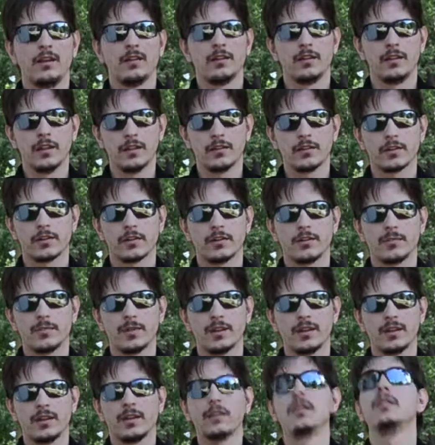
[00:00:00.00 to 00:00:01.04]
then they're going to
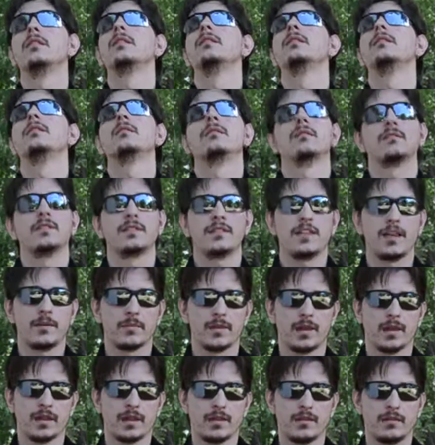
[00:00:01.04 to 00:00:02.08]
be the same
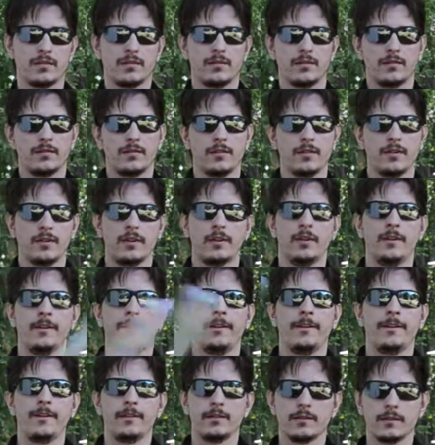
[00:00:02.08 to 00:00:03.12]
height.
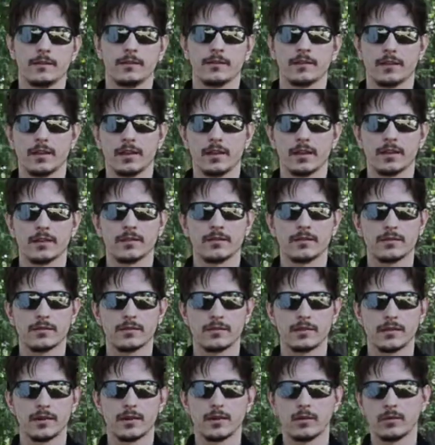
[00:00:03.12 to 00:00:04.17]
Okay,
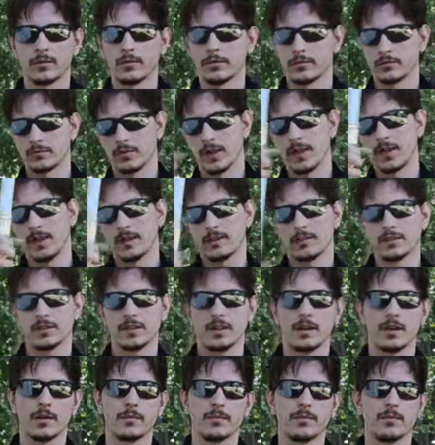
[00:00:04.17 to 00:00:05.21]
so right hand on
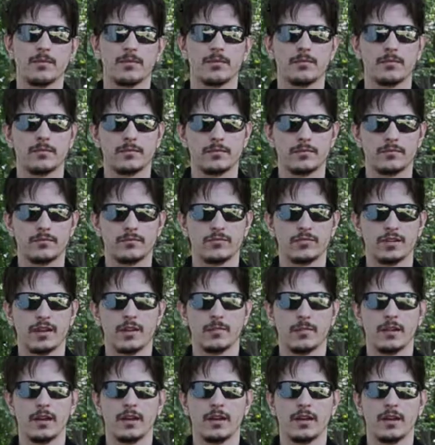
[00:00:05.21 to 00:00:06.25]
top, same
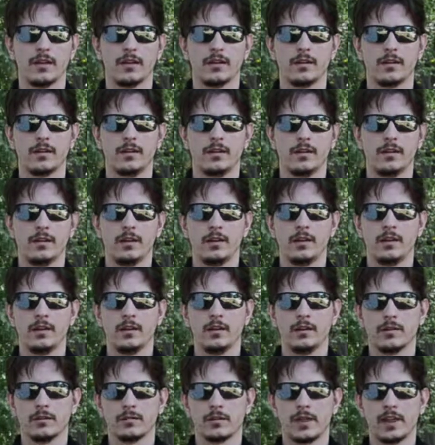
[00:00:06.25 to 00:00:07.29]
height,
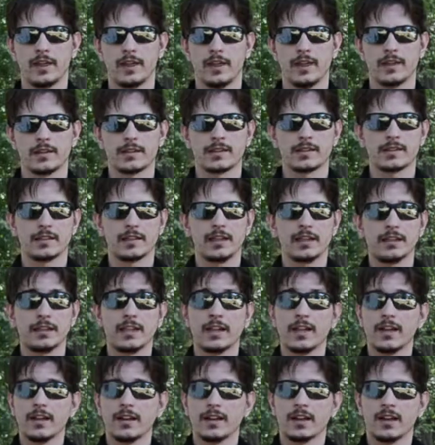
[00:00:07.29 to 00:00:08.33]
right hand slightly
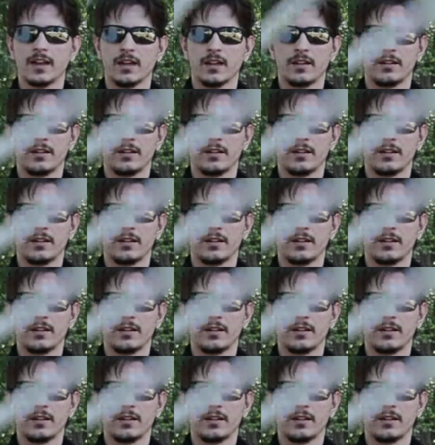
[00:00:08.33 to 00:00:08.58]
higher,